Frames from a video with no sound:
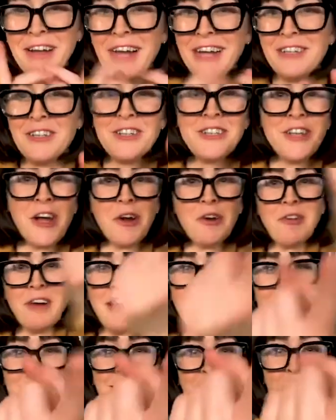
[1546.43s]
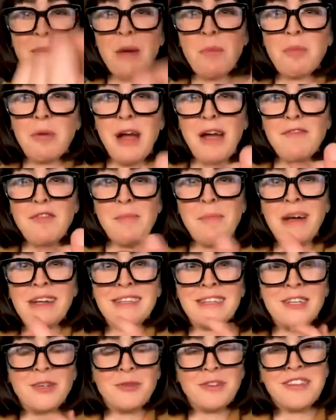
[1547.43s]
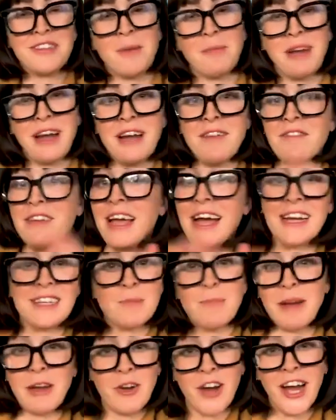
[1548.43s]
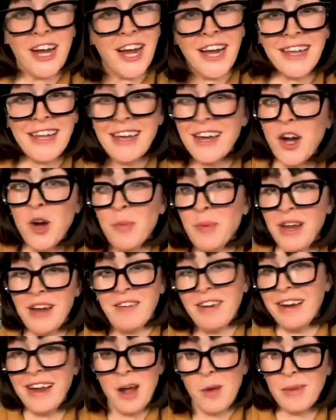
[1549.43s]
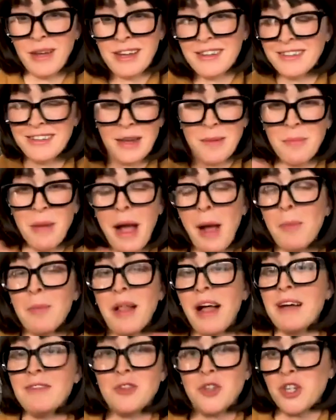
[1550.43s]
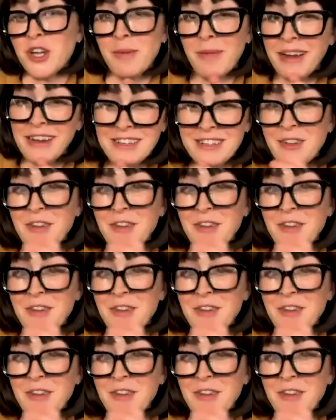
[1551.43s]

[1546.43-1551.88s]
I just saw Greg send me a private message with some kind of guess, but Greg, I can't open it right now because I'm live streaming.